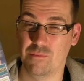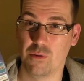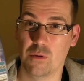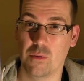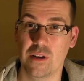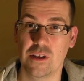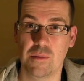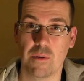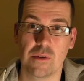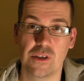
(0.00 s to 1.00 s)
probably one of the
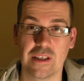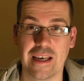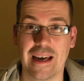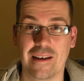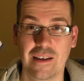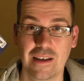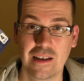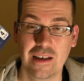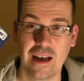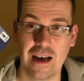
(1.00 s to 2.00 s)
cheaper ones you can get.
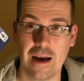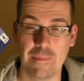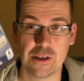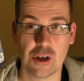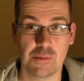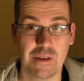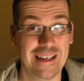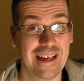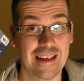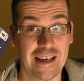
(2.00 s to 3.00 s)
This cost me
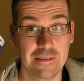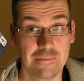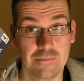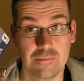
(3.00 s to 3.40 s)
£9.99.